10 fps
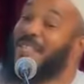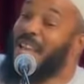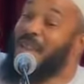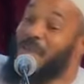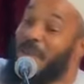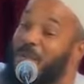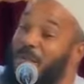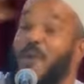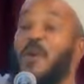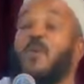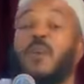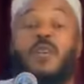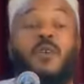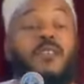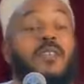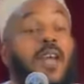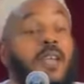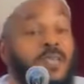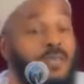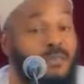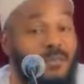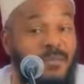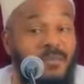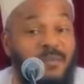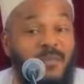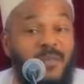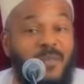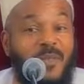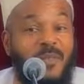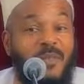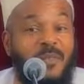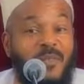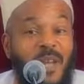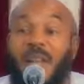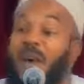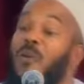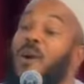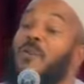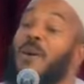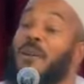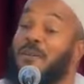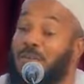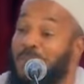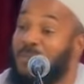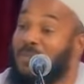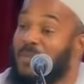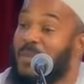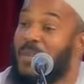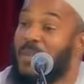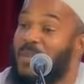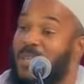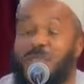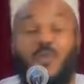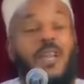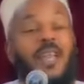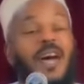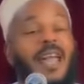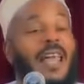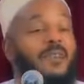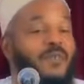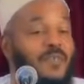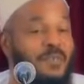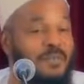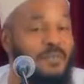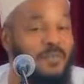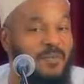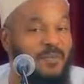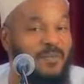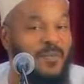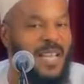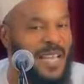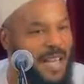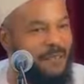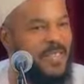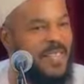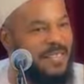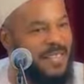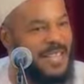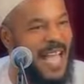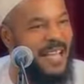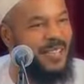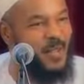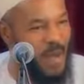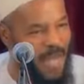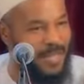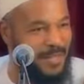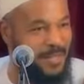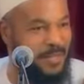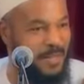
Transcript: can save him when the rest can't. Allahu Akbar. This is what Allah left. He left it as a sign to us,